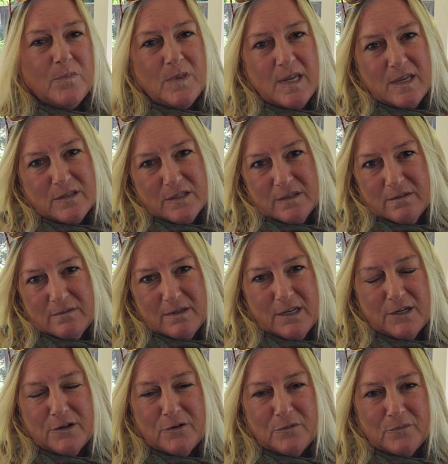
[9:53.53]
These,
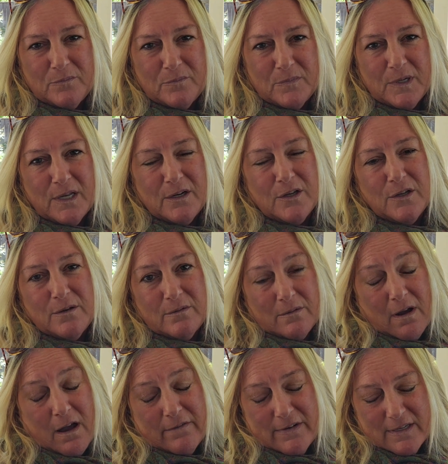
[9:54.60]
can
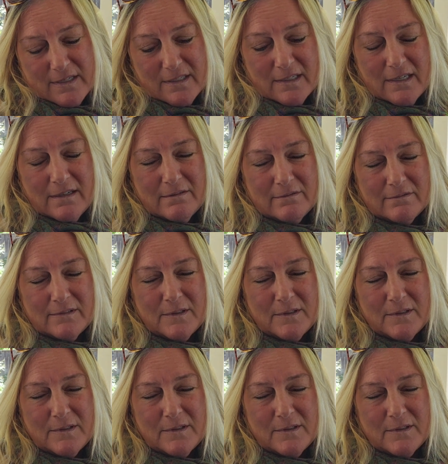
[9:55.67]
obviously,